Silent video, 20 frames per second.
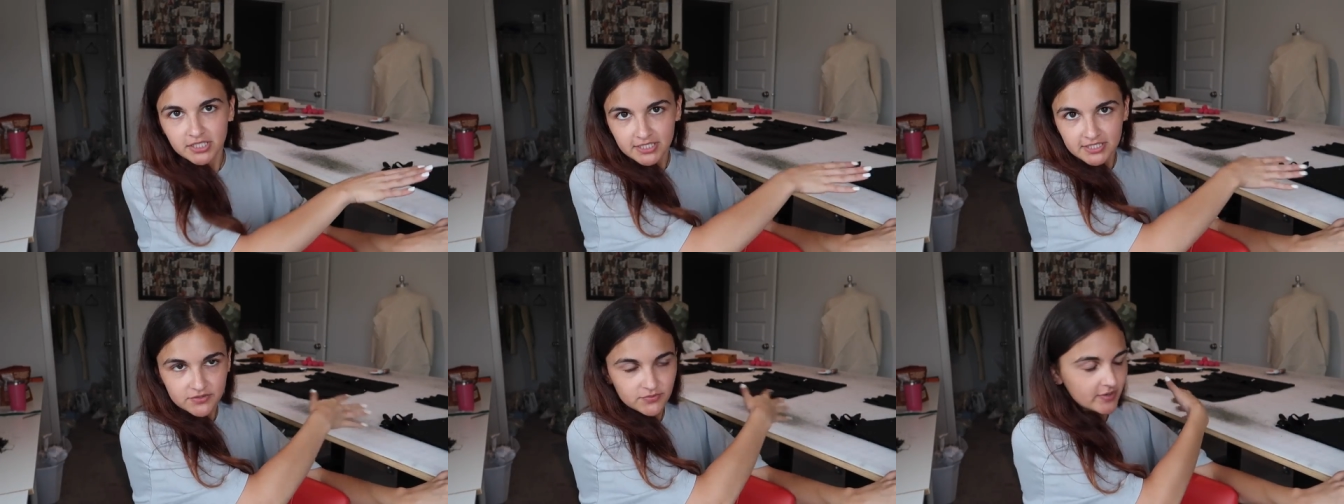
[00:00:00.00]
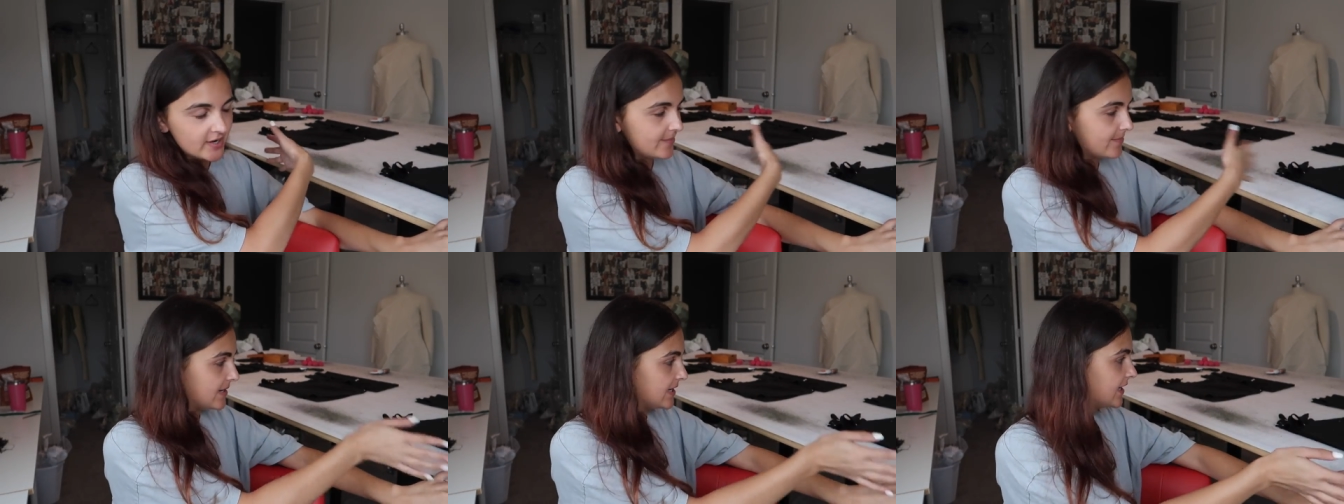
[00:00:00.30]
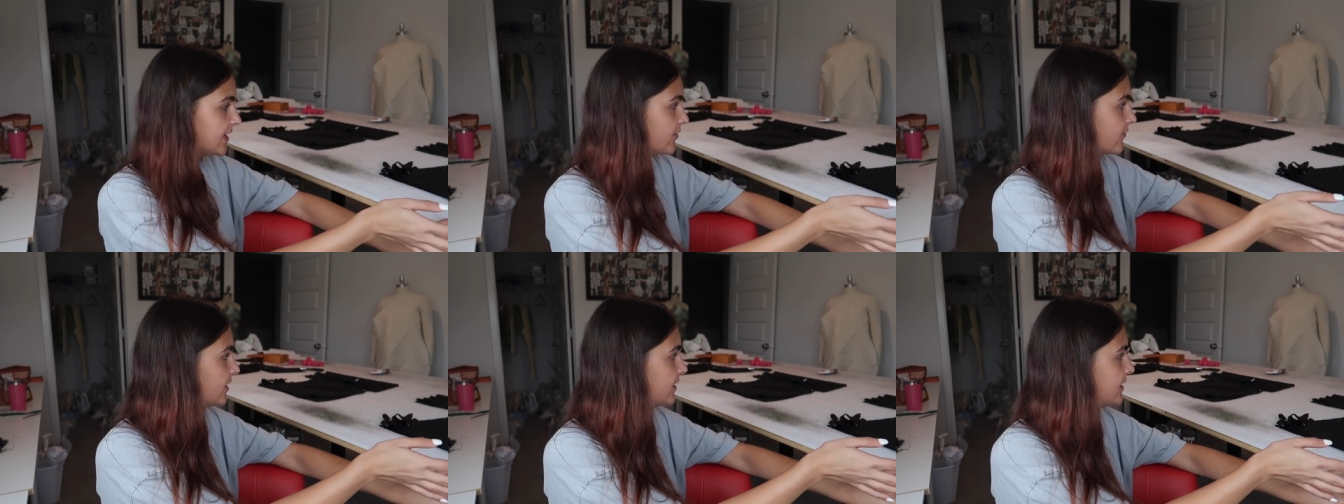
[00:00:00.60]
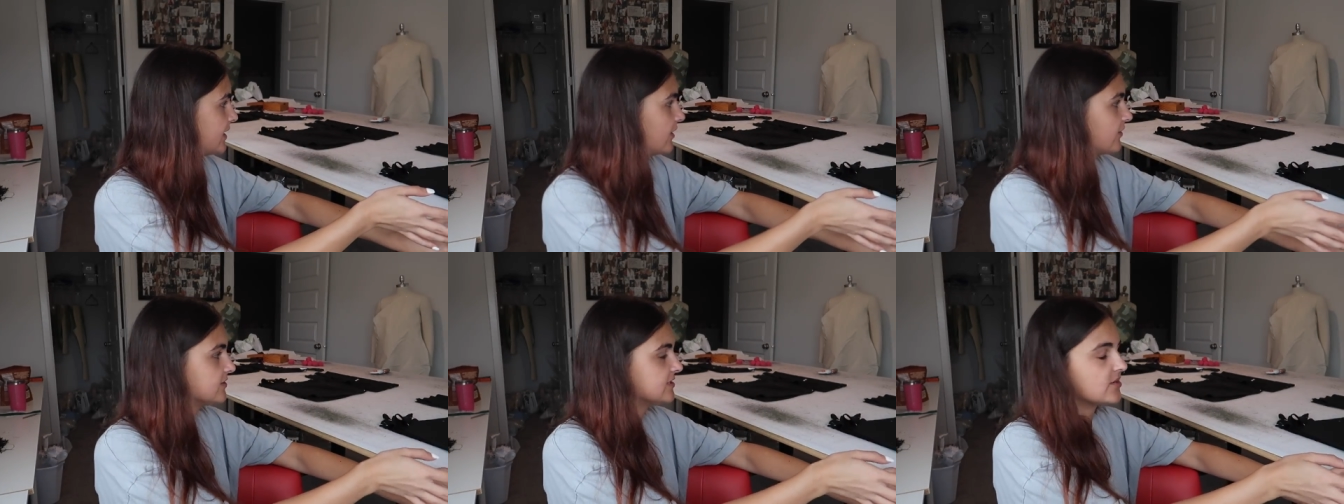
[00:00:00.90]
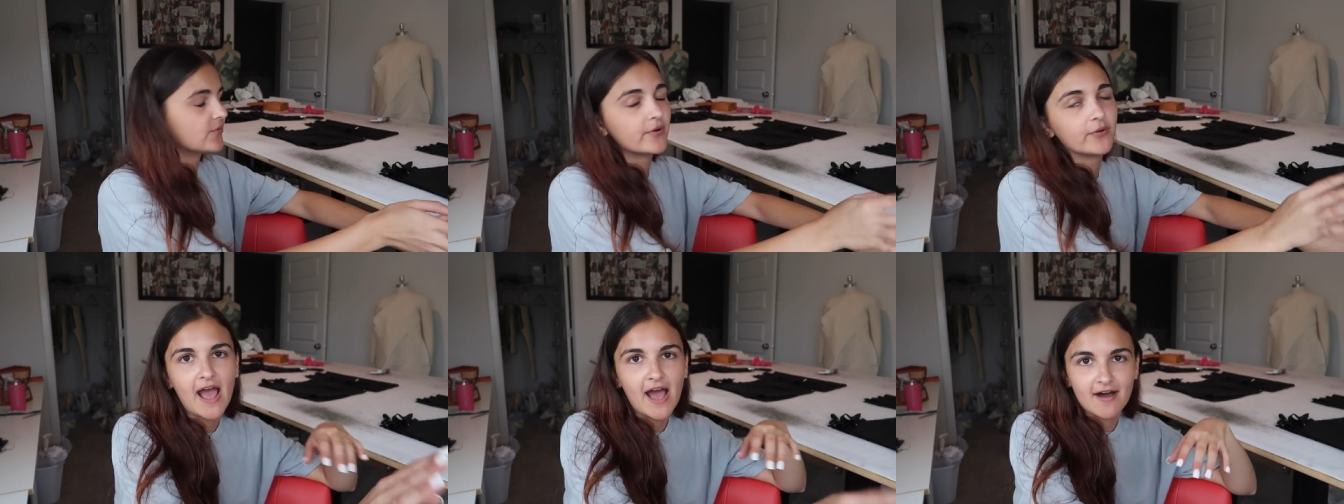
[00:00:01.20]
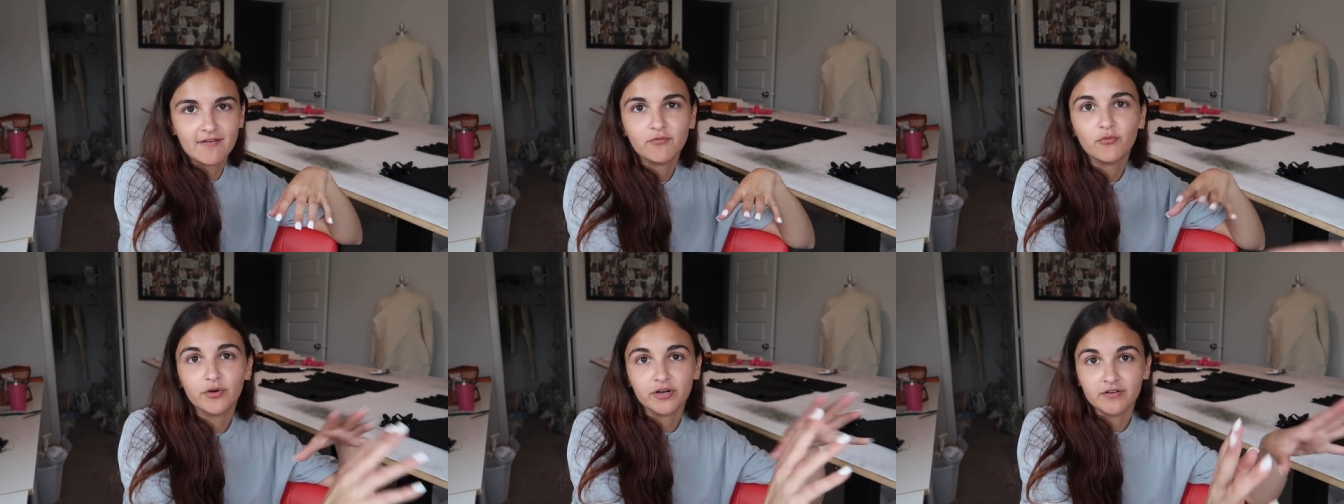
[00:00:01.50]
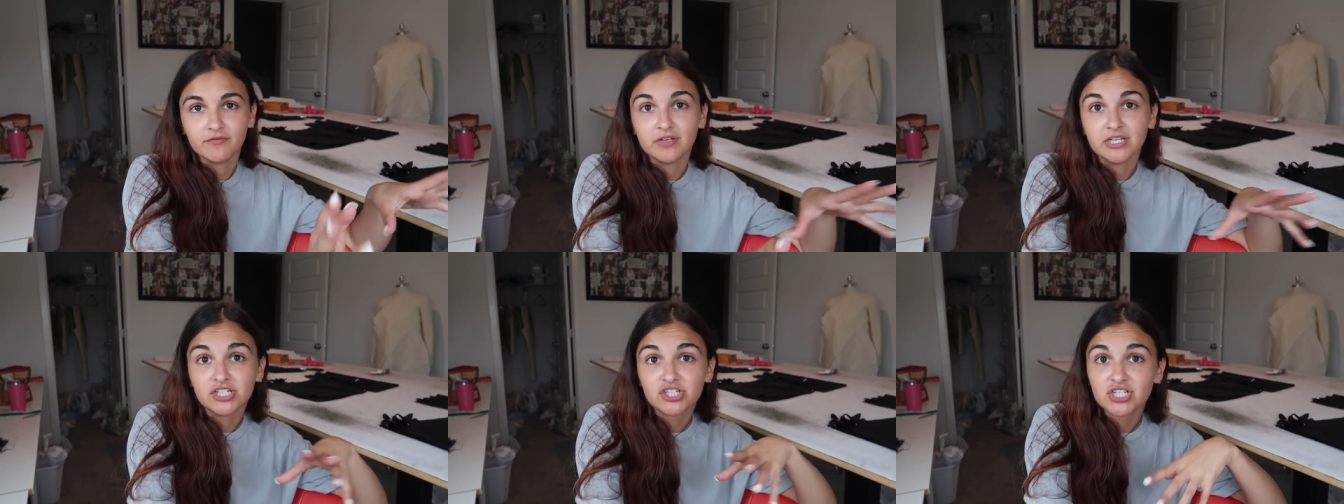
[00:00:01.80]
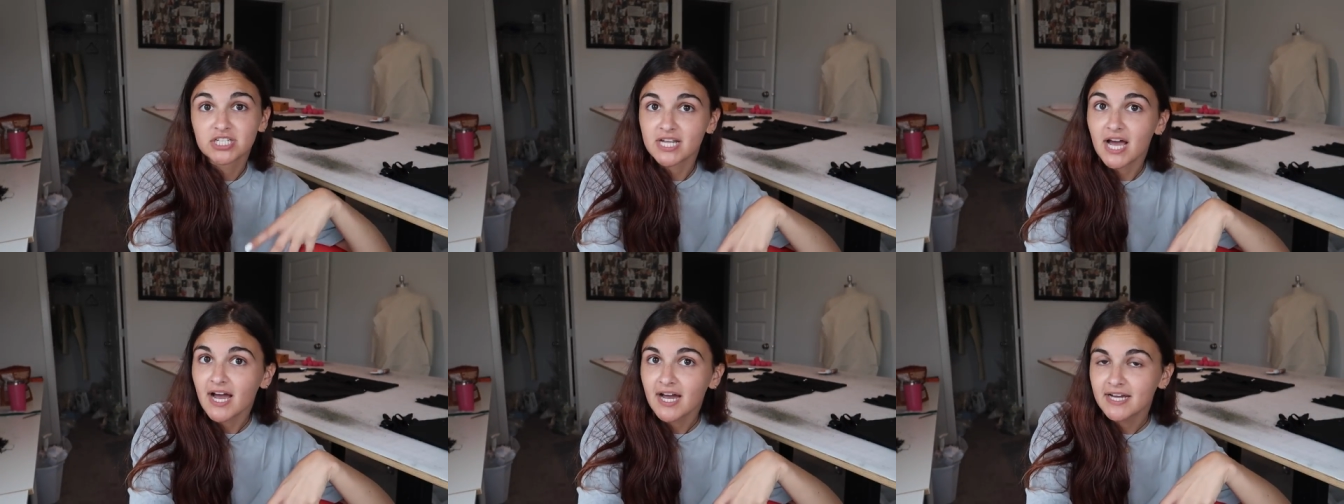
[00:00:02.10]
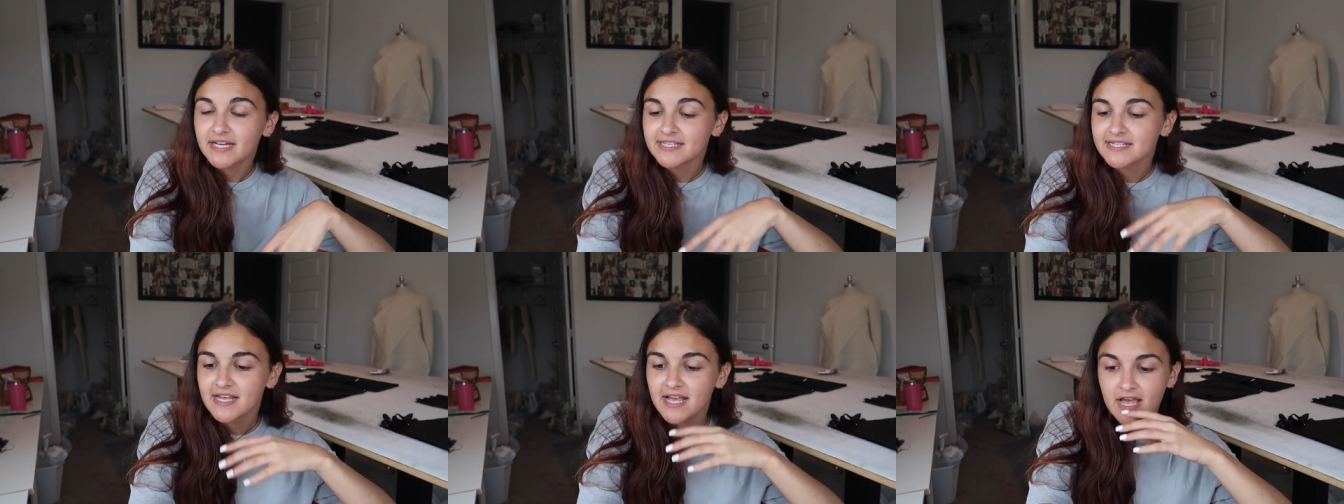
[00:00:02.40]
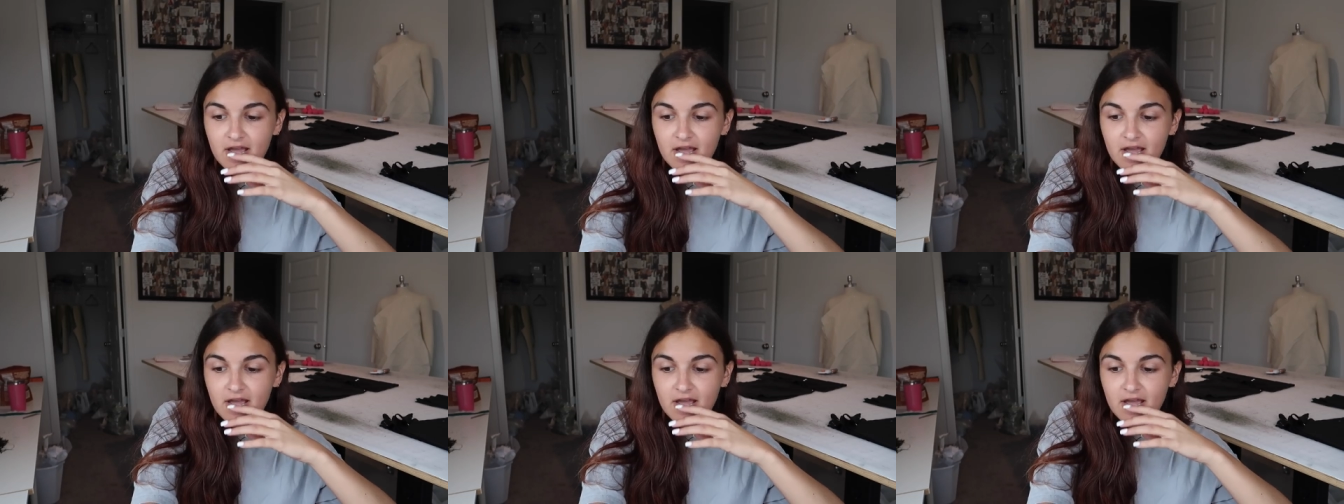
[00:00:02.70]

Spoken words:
is what I'm making right now, because I have one of each size,